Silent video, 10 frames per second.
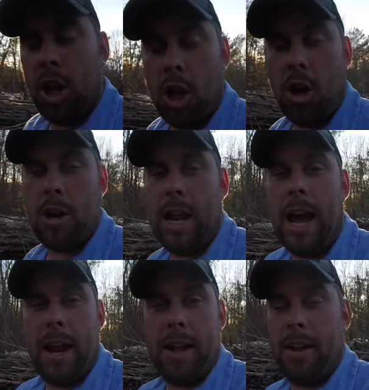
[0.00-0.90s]
Learning
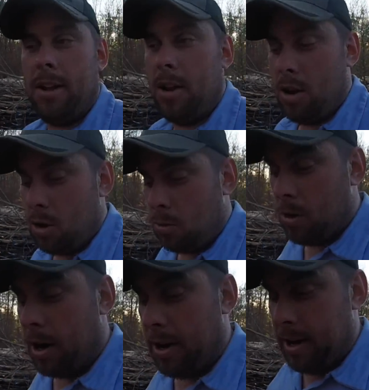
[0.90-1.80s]
how to
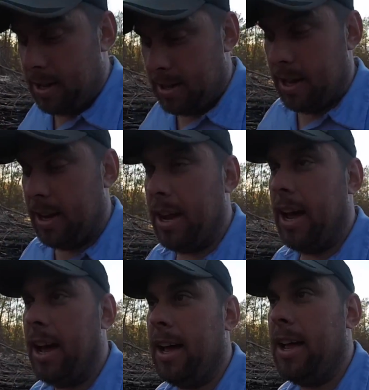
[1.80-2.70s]
run it, and then
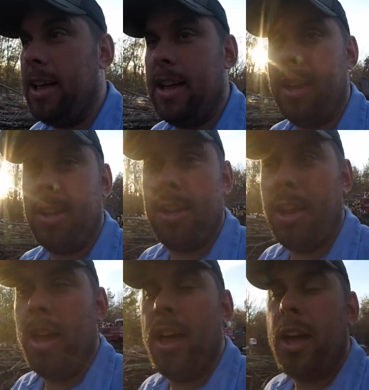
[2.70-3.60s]

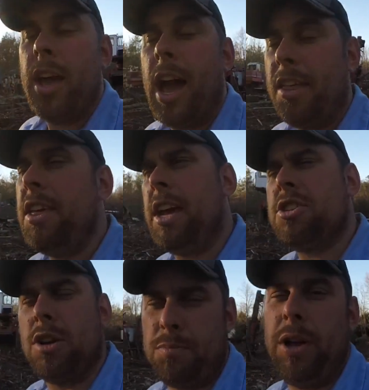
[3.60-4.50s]
I think
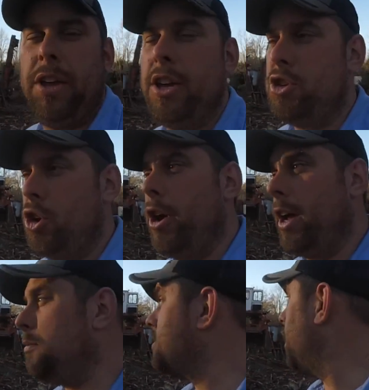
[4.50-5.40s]
he's completely enjoying
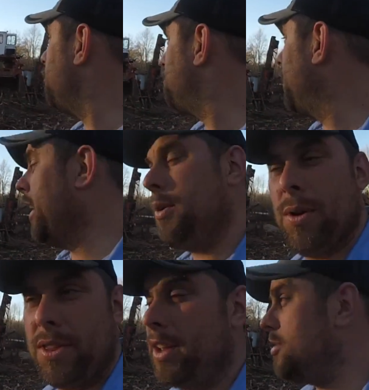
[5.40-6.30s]
himself playing
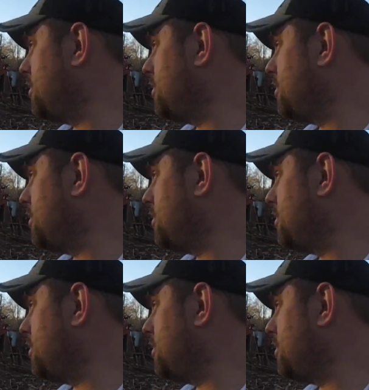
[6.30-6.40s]
with it.